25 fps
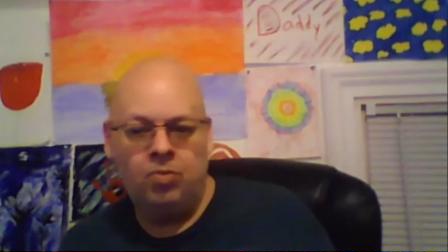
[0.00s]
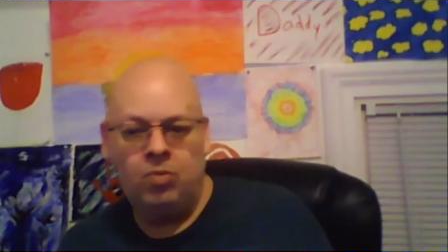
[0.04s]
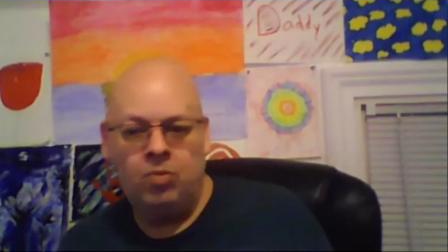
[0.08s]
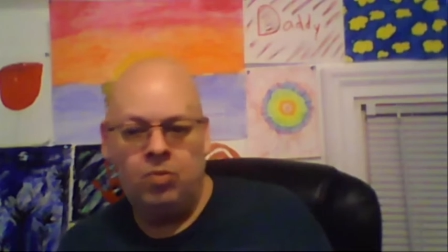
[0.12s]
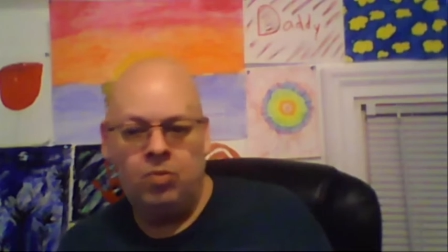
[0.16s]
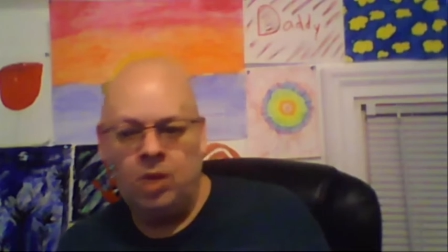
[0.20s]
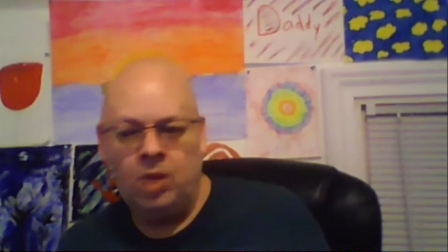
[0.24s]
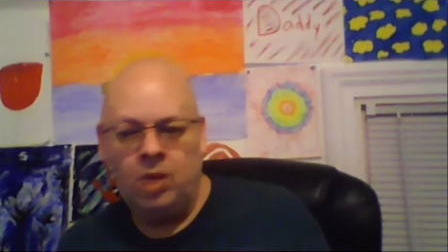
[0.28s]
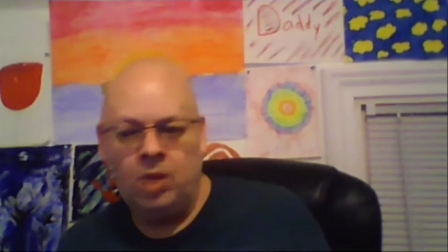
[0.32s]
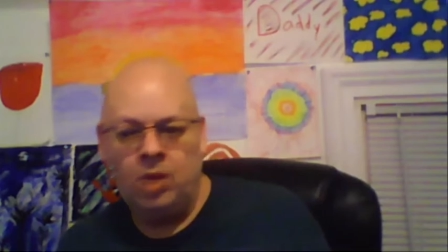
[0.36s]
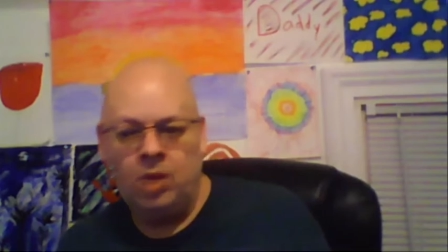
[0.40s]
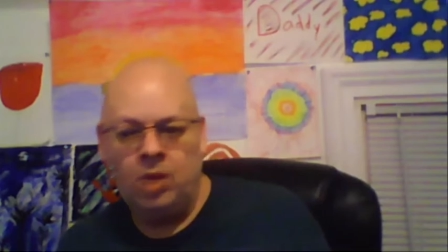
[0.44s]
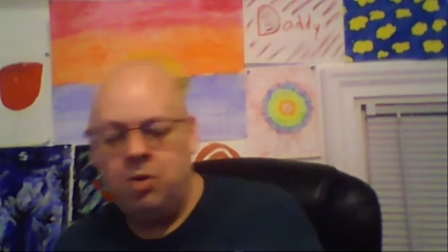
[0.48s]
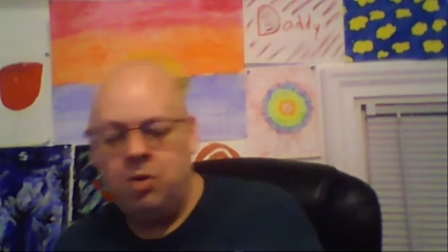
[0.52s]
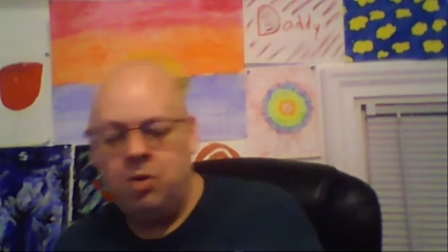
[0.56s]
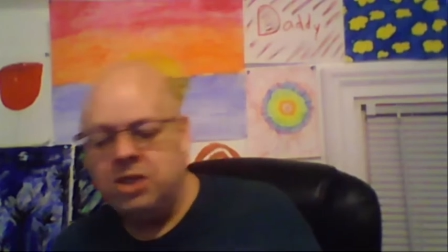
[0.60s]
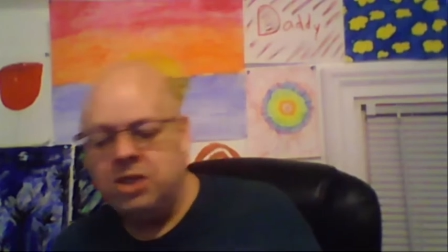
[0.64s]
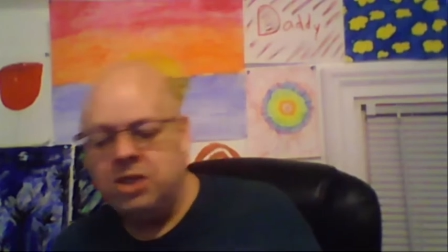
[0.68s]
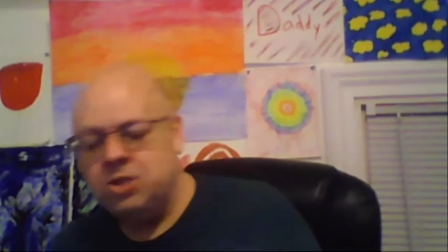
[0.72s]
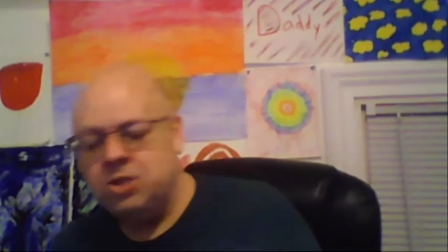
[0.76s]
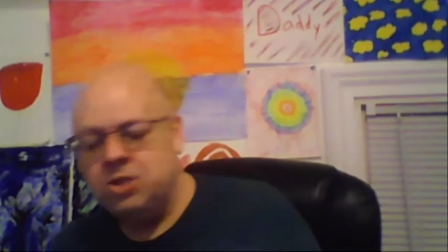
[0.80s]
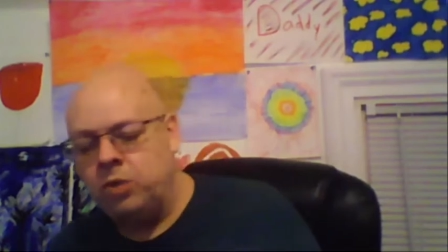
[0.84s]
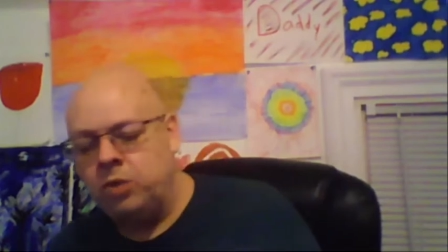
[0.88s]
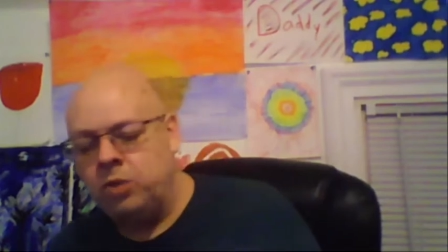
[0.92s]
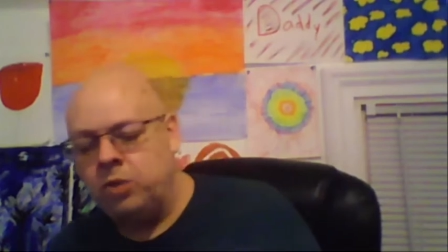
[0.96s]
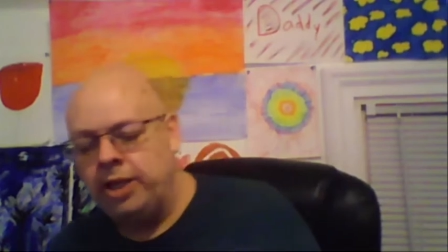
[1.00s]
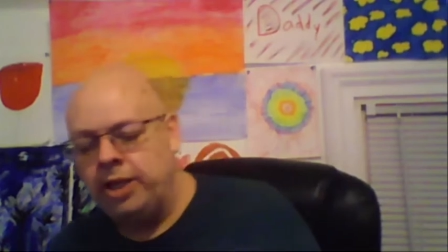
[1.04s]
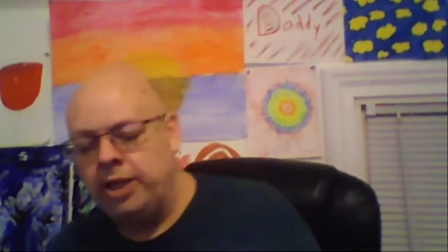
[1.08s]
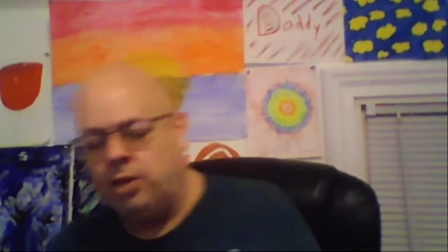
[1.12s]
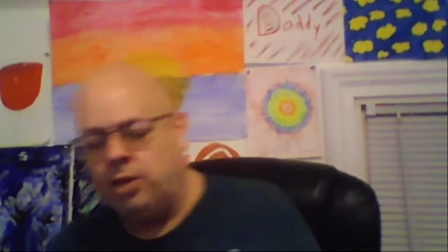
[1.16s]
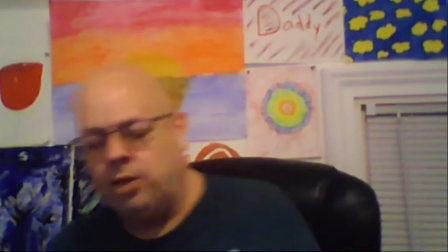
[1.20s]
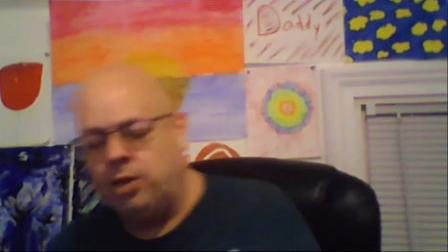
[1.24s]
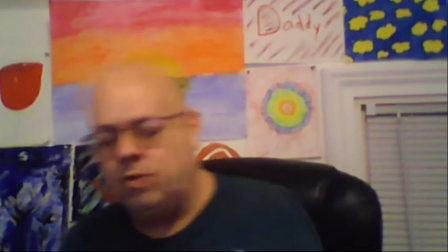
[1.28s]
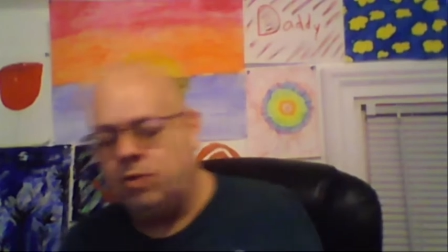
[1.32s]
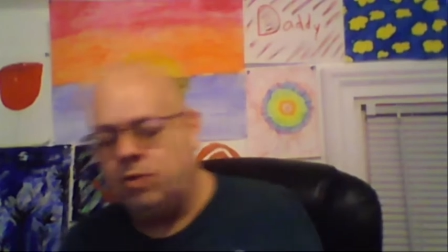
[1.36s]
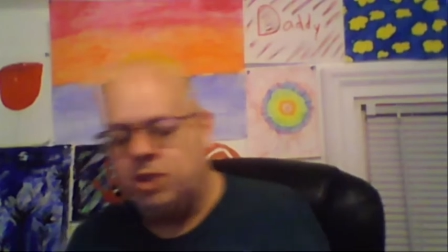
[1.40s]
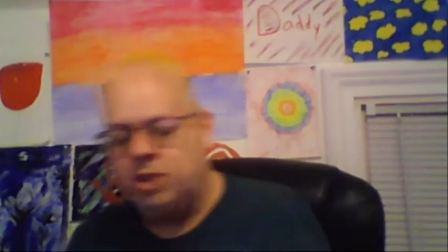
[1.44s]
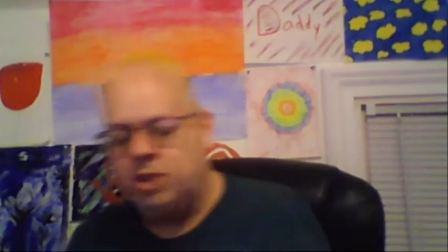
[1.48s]
I want to swing it
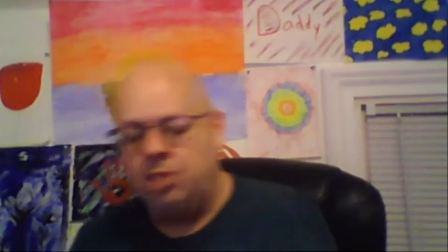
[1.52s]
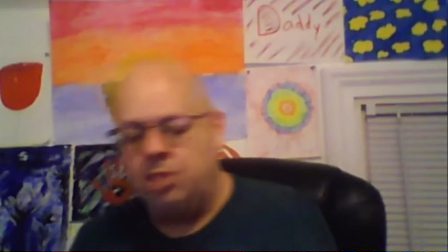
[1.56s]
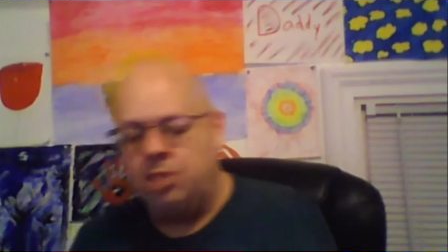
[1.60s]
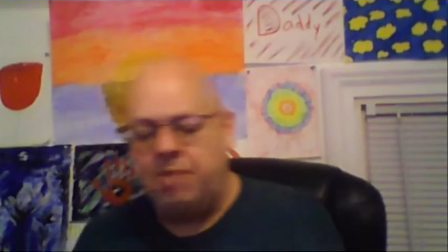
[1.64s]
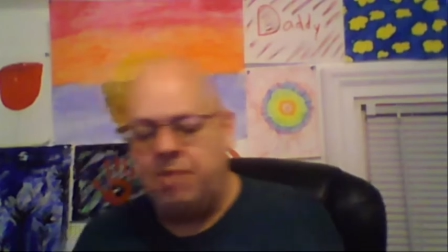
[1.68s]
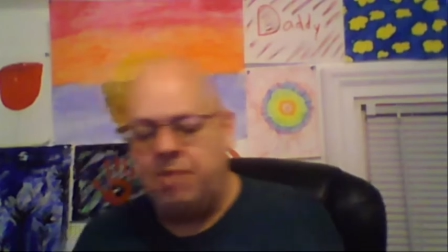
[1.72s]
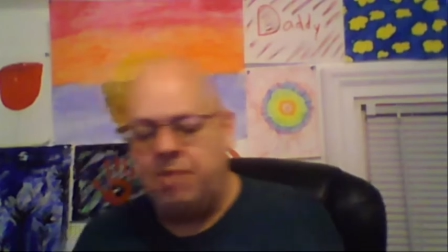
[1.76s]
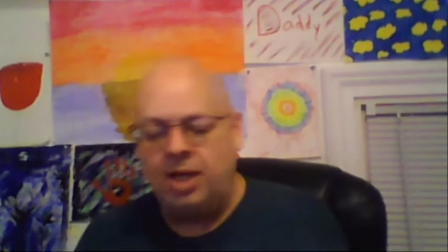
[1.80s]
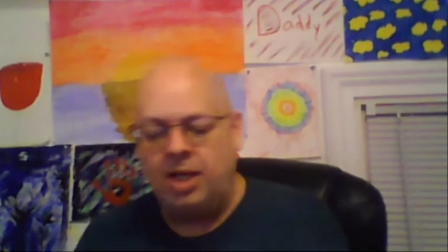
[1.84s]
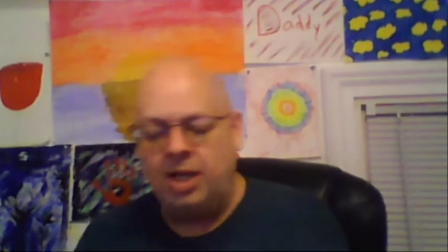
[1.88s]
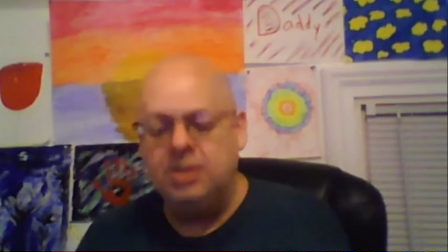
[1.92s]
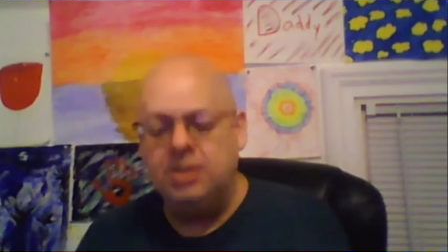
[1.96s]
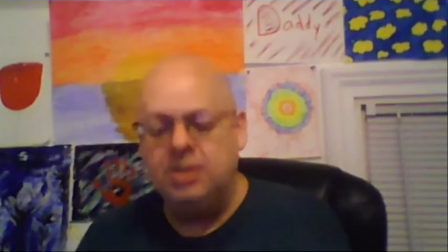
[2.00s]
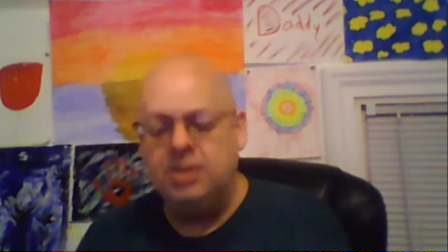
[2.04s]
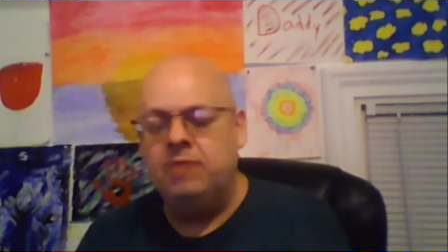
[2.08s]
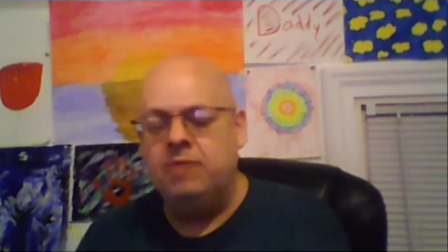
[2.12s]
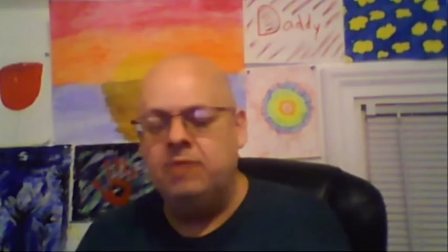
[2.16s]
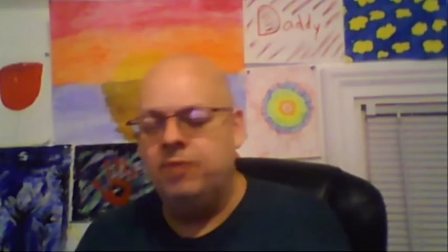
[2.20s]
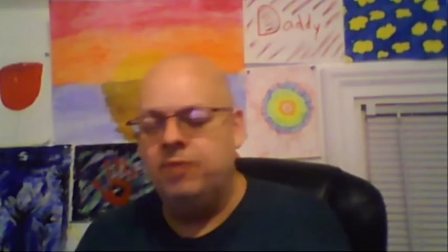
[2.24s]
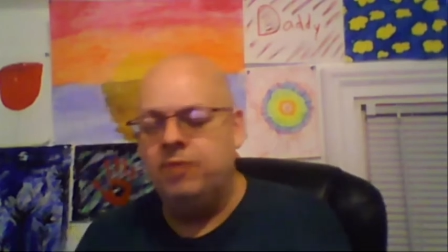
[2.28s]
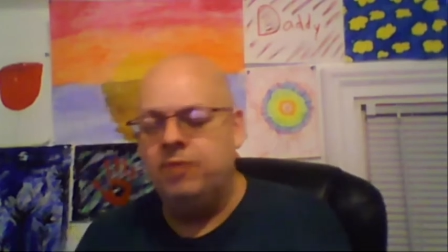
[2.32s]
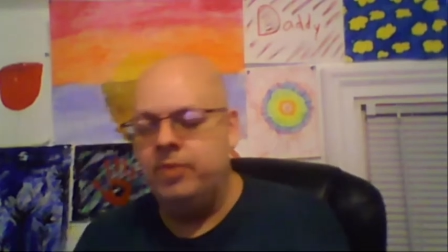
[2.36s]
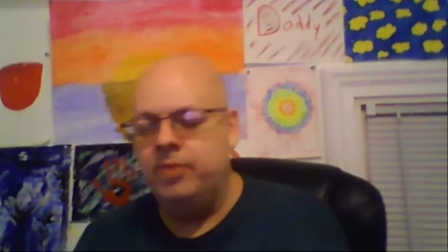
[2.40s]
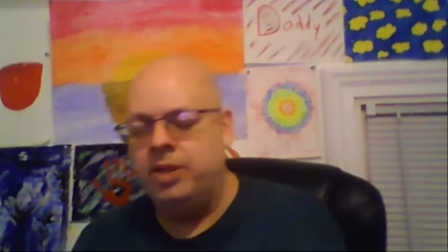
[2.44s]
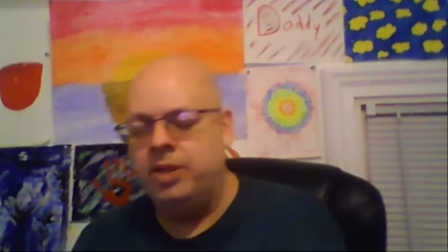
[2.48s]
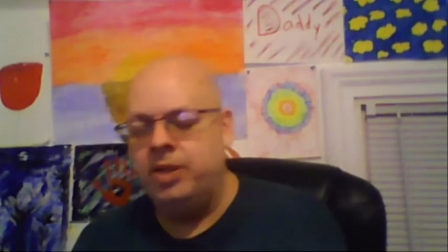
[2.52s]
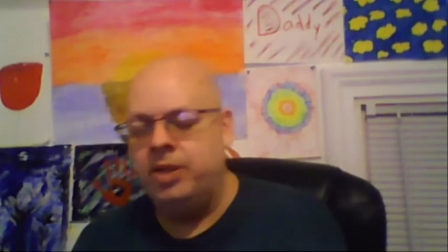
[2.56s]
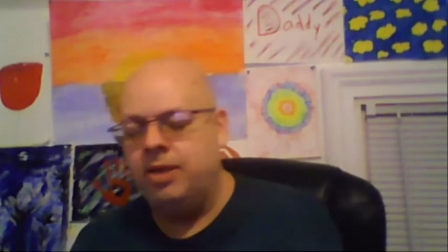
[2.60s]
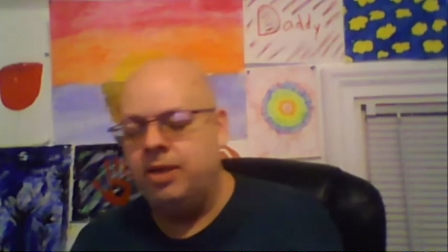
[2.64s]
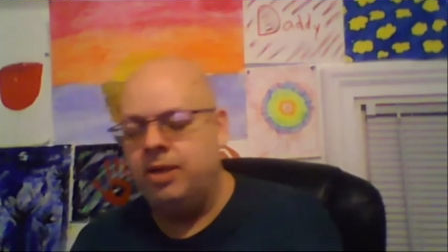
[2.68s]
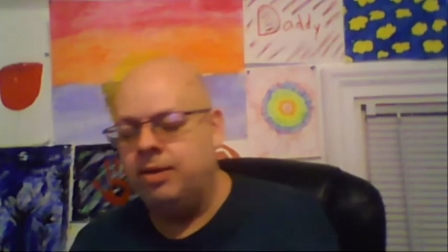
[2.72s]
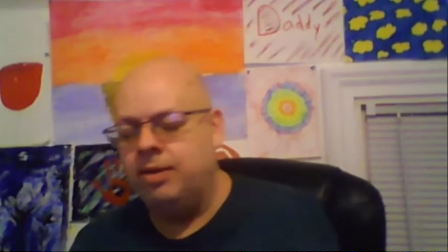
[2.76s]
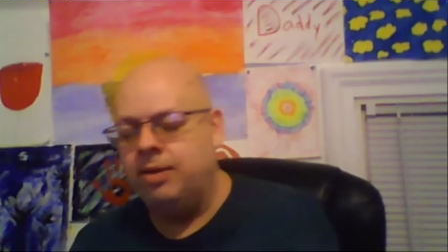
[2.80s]
over to the positive for a minute.